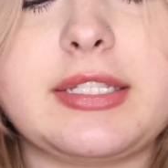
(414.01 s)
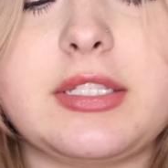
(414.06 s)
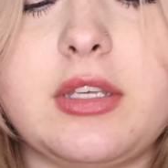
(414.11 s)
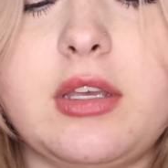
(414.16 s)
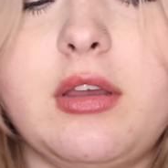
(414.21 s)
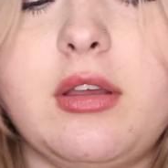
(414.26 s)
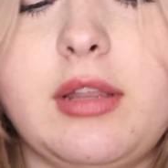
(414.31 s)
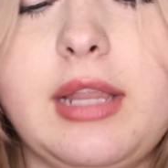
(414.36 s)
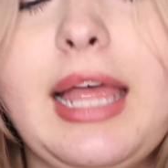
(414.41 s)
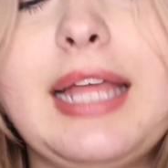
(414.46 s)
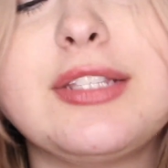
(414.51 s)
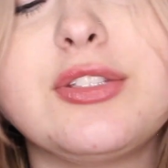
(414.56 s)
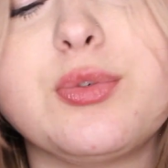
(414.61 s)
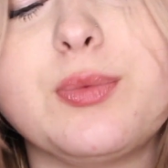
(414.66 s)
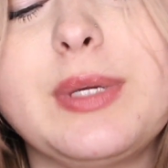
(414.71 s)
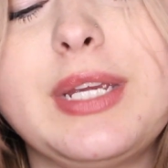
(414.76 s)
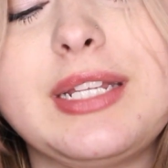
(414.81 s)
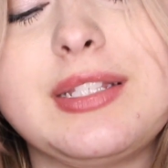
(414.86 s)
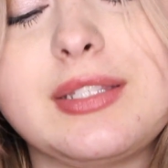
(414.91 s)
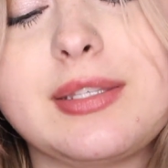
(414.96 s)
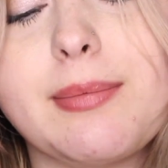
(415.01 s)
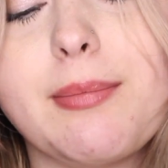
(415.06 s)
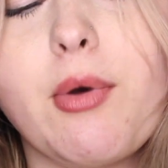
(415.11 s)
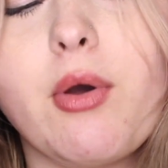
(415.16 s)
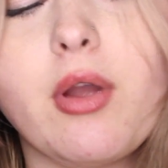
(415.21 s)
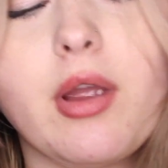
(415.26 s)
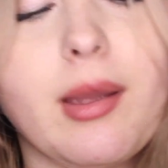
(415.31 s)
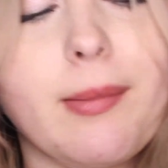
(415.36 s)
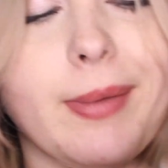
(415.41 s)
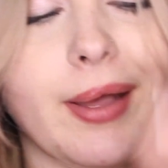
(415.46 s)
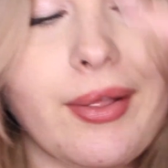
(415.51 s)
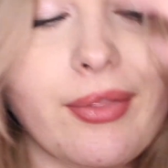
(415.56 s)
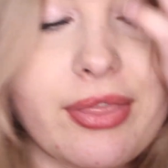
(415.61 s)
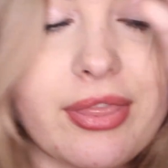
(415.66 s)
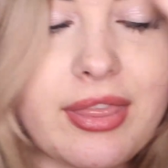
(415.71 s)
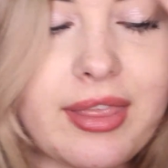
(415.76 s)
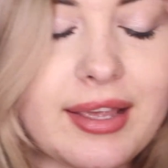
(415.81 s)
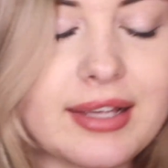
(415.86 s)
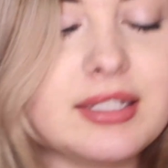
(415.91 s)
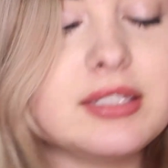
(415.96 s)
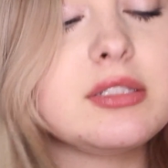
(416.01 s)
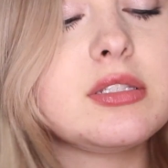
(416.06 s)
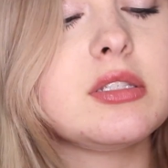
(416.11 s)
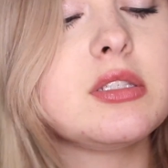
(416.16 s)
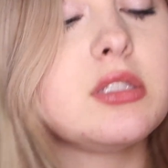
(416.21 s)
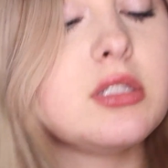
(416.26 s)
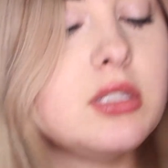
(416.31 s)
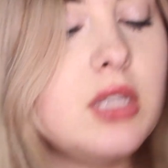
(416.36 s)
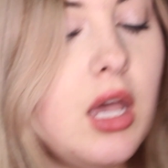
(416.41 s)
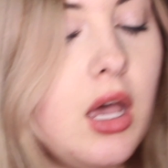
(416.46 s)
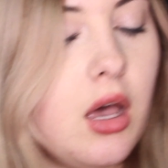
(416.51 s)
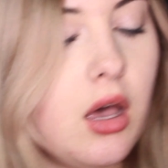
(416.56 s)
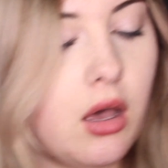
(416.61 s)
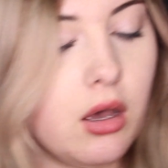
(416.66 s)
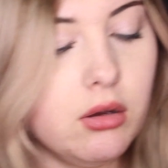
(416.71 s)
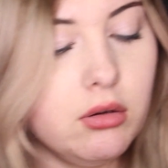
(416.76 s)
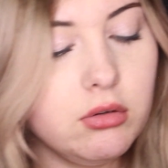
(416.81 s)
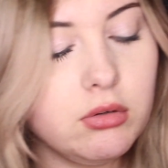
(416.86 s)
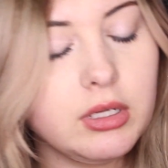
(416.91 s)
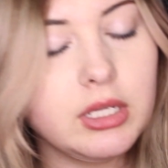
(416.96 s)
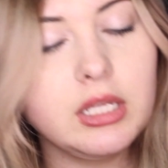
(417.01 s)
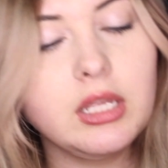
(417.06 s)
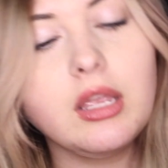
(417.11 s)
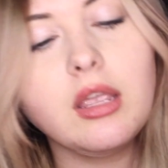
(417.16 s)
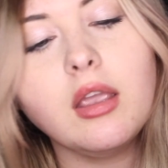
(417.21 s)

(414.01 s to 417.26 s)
so let's read some more about this. So,